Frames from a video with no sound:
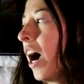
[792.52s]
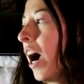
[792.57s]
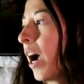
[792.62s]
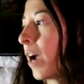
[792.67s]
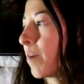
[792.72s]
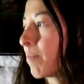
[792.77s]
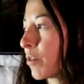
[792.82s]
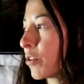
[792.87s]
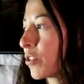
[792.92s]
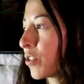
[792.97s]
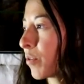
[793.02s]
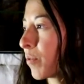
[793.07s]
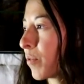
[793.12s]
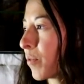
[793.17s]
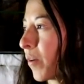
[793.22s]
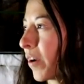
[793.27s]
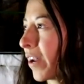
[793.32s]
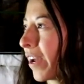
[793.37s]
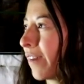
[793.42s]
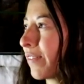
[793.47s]
I personally would
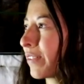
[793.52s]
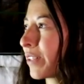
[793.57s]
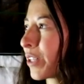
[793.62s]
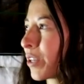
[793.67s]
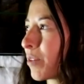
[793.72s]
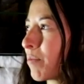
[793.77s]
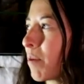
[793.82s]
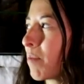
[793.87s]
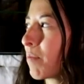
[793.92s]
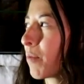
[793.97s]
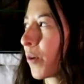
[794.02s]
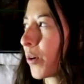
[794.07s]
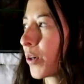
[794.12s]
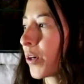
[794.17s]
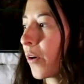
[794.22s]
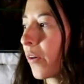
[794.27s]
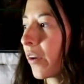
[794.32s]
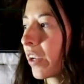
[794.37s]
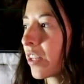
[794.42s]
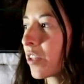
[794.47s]
want to have a little bit more
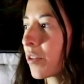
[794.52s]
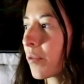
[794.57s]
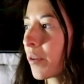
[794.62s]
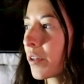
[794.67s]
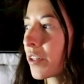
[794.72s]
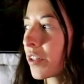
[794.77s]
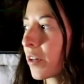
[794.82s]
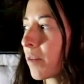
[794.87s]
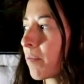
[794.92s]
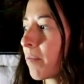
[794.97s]
going into winter,